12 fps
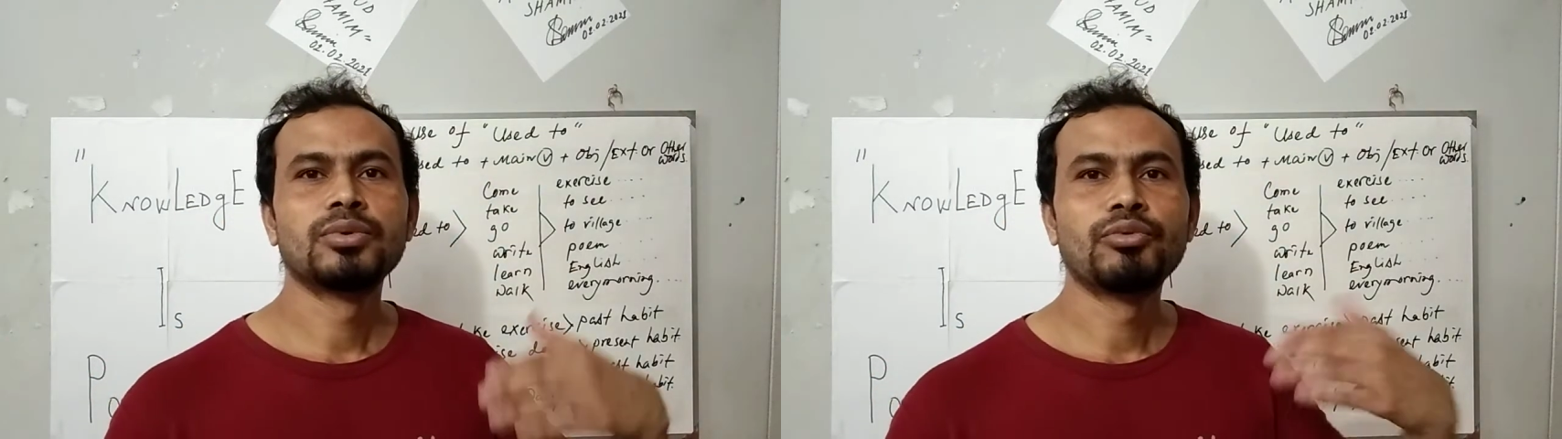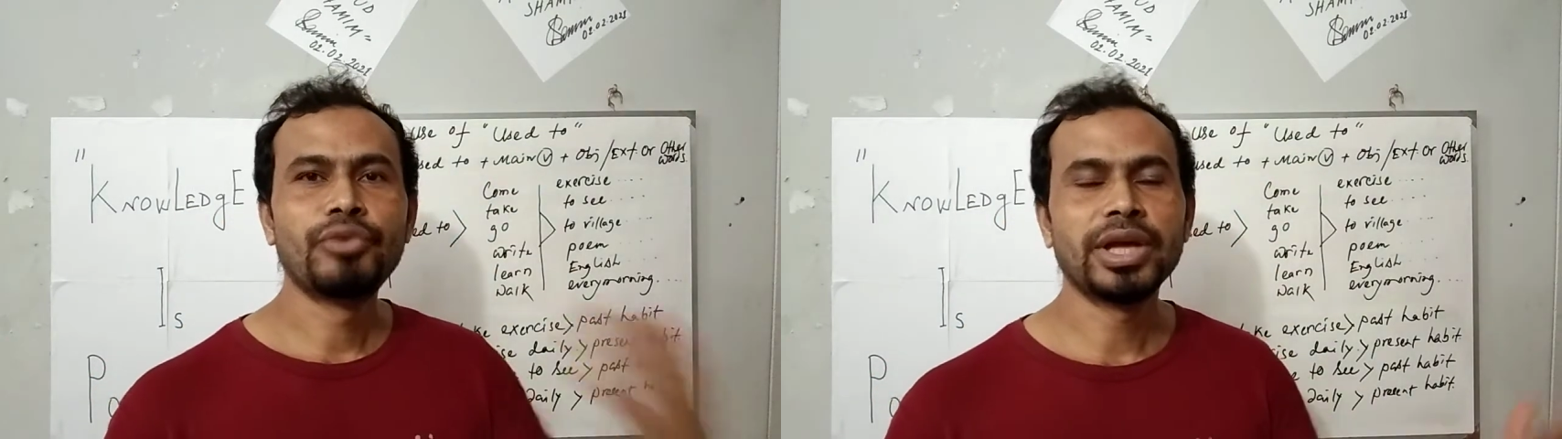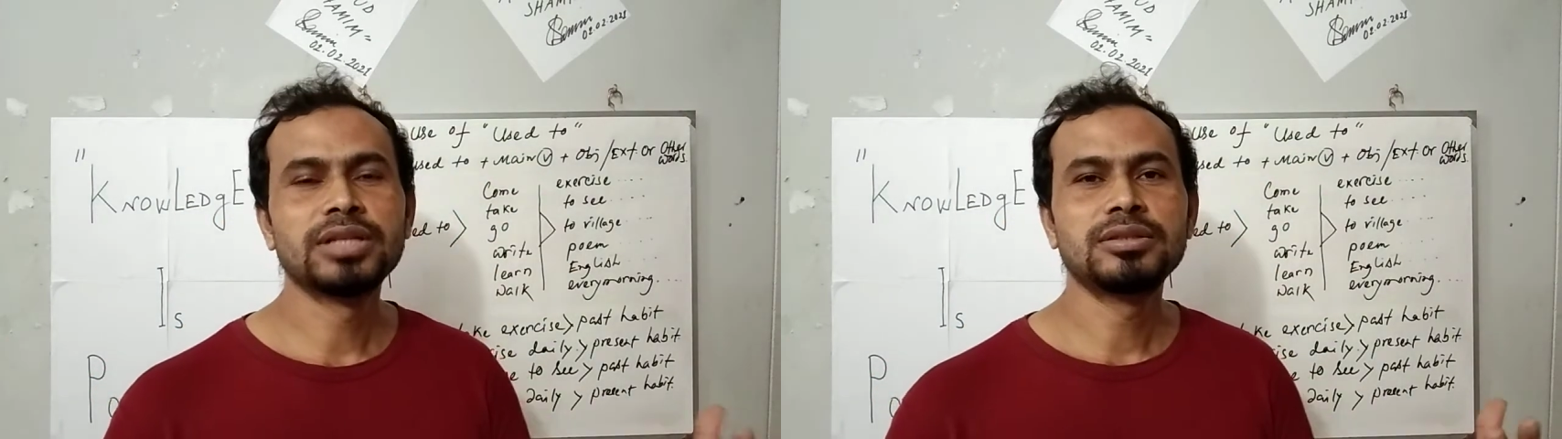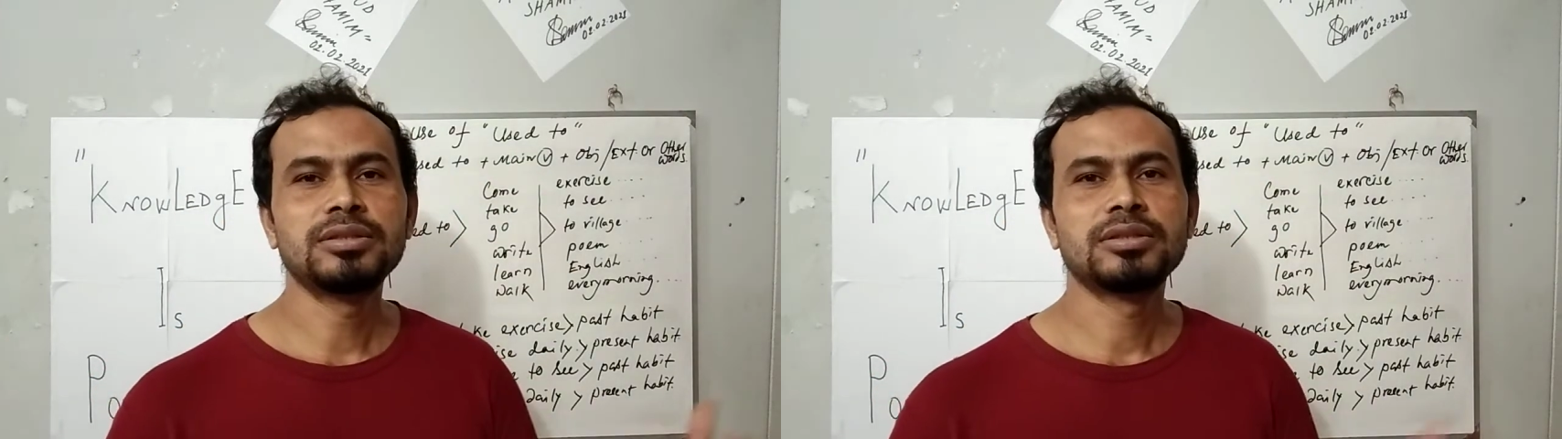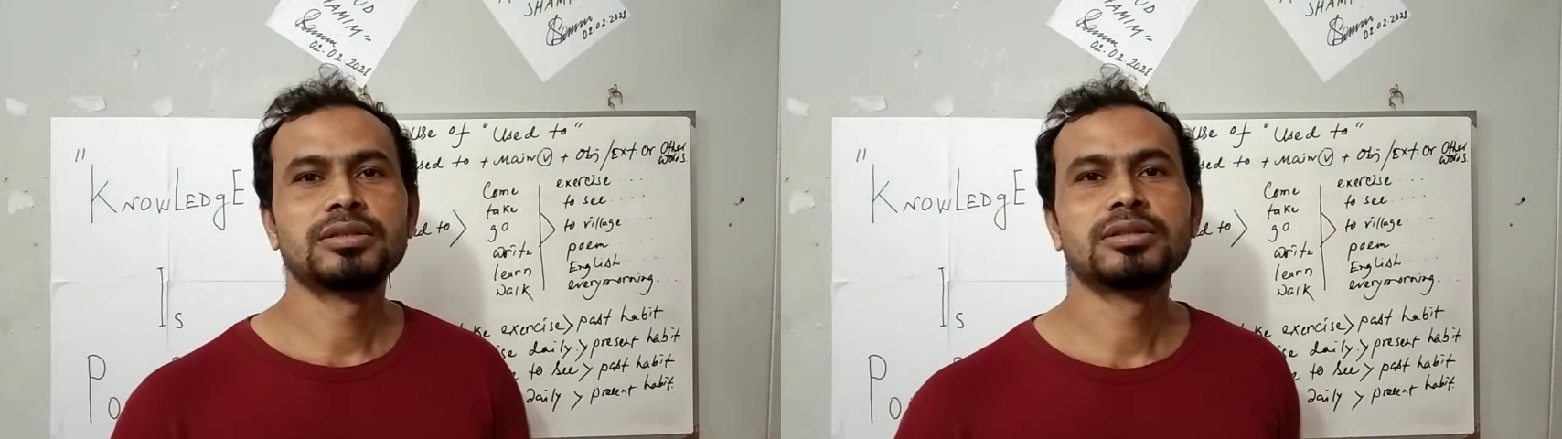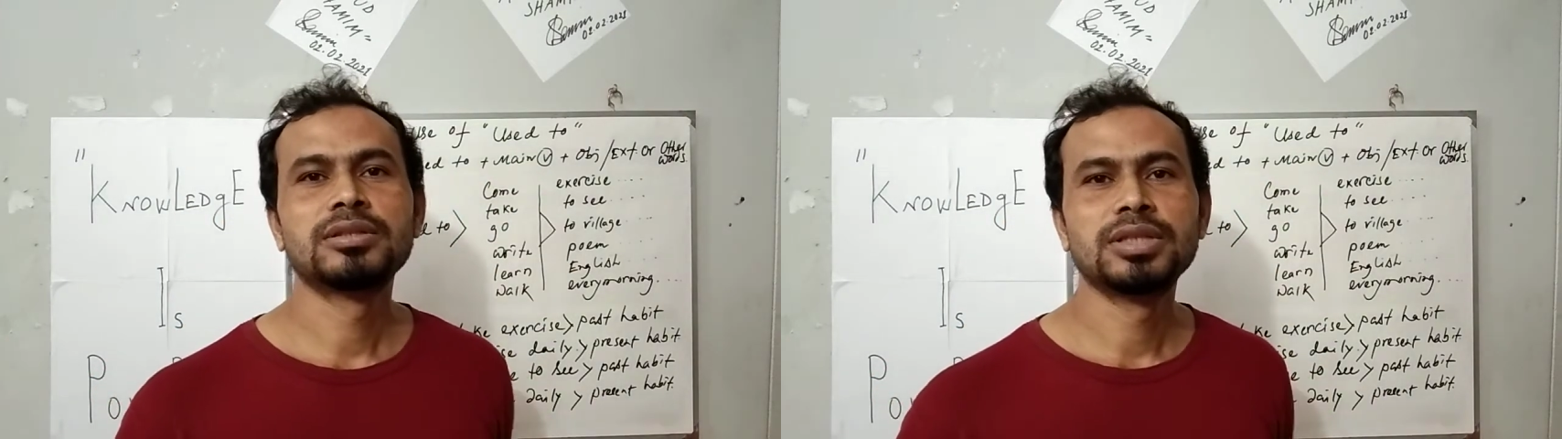When
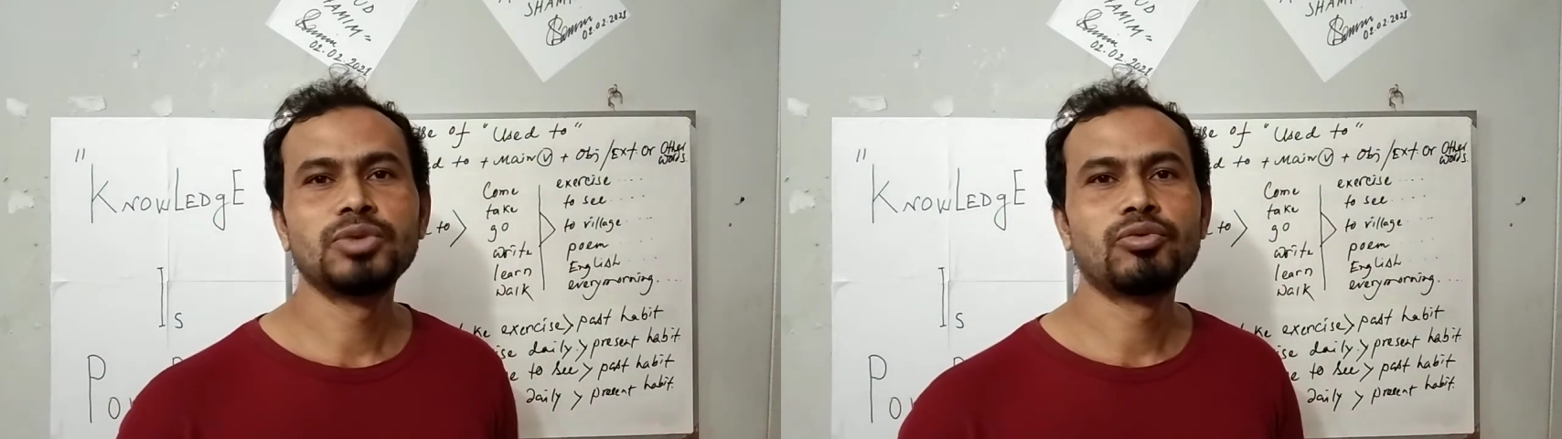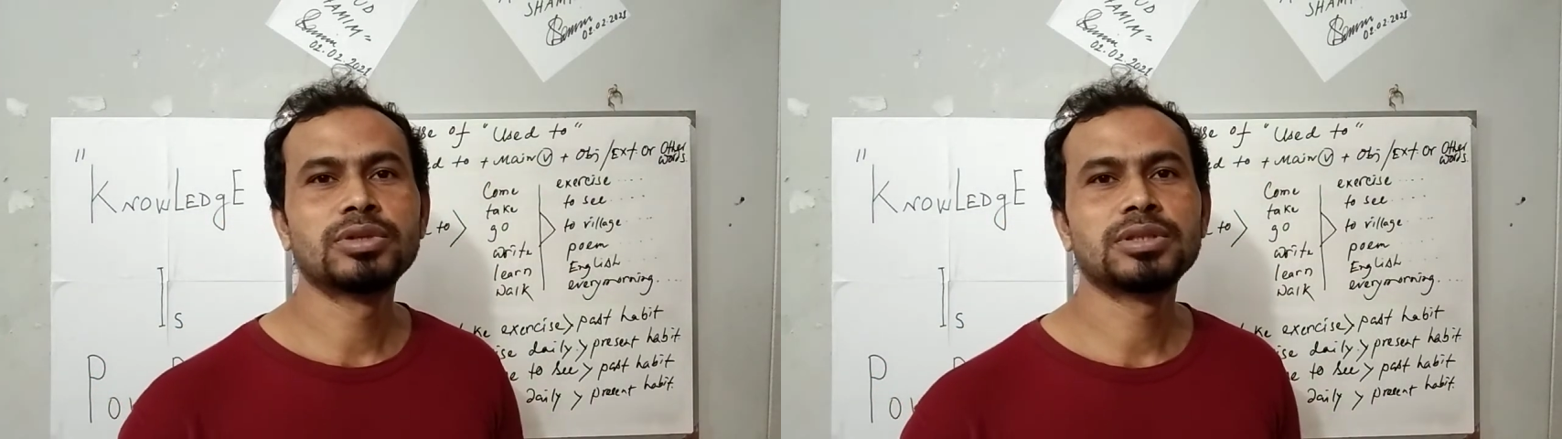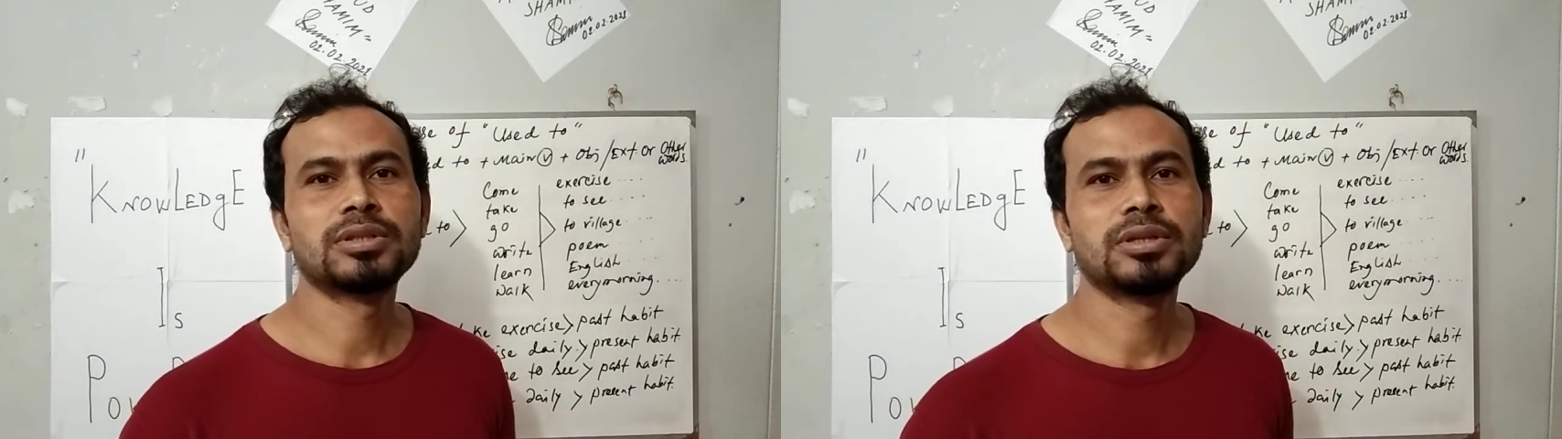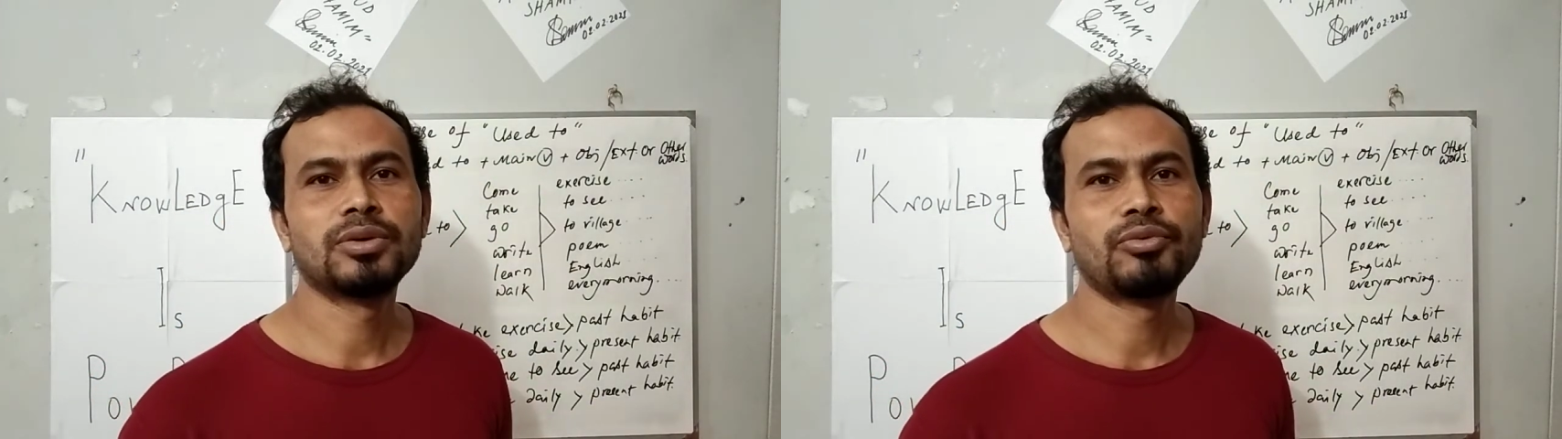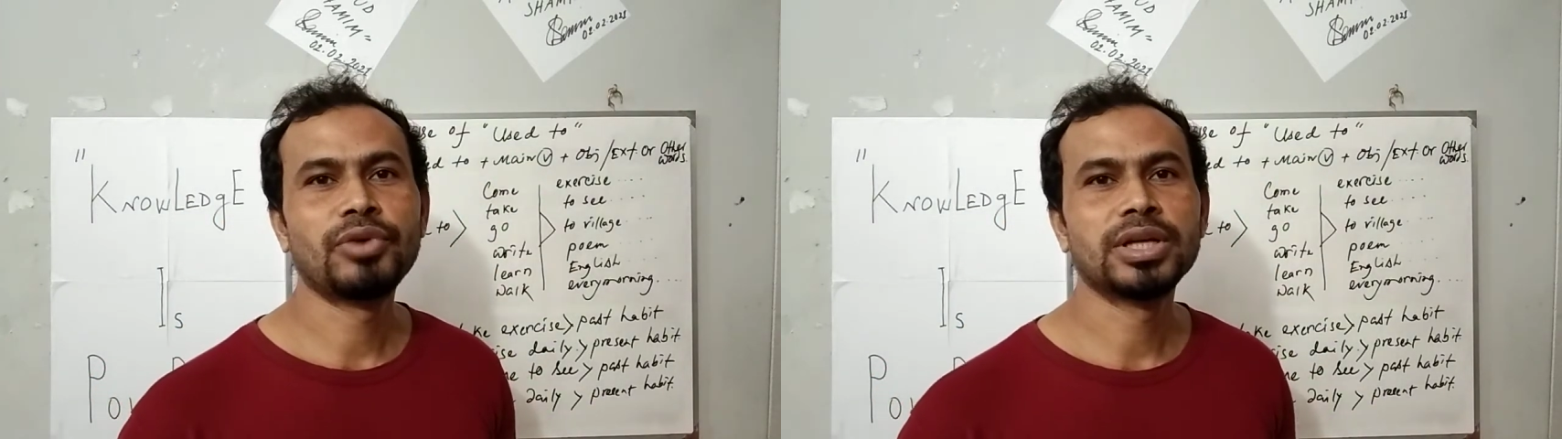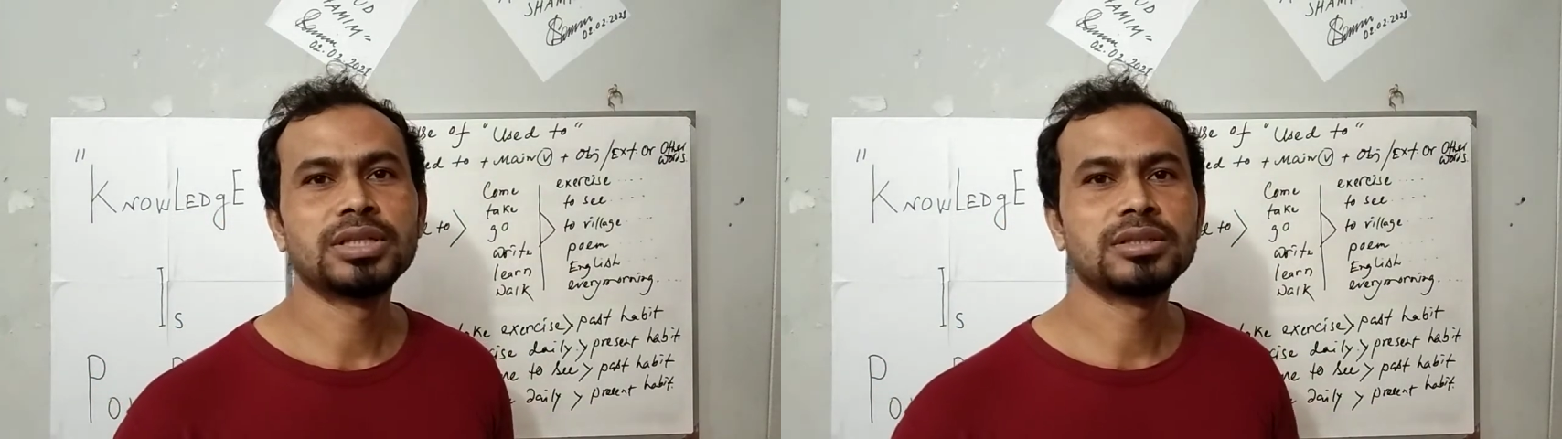you want,
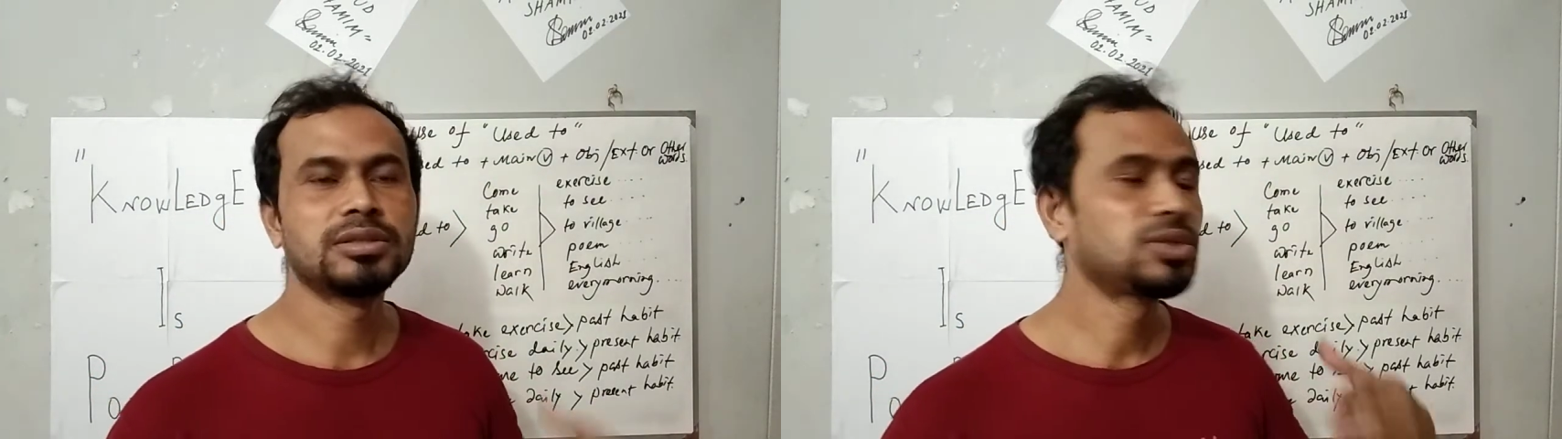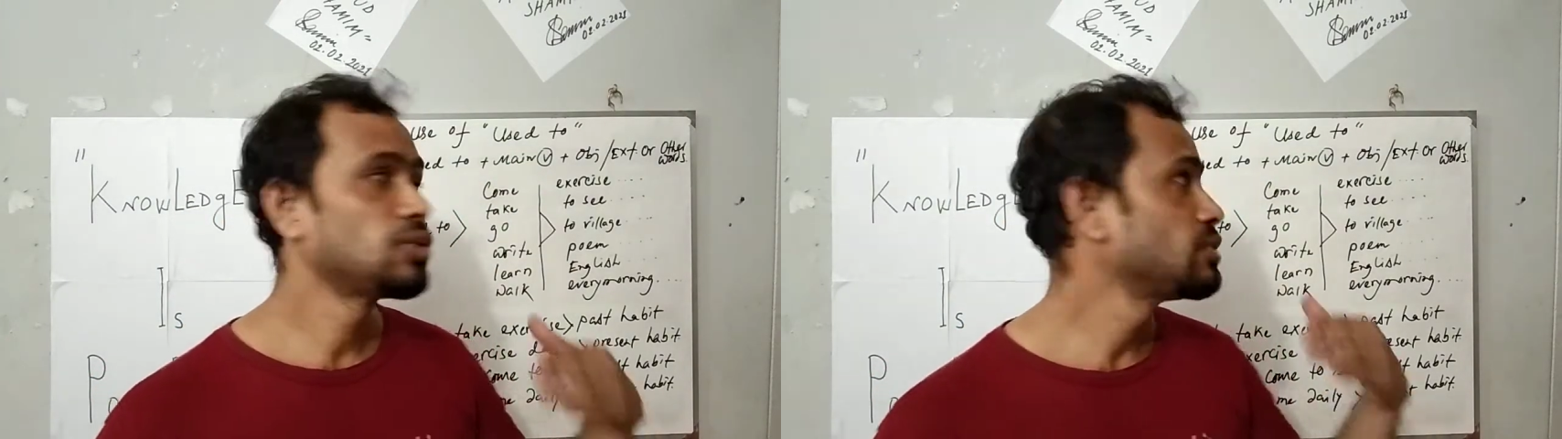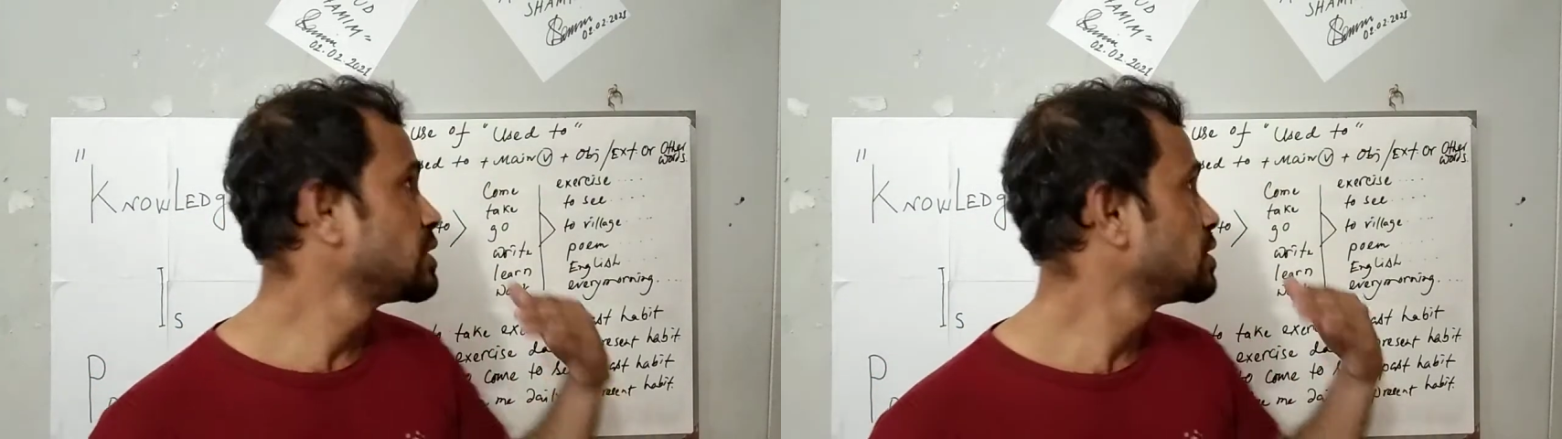when to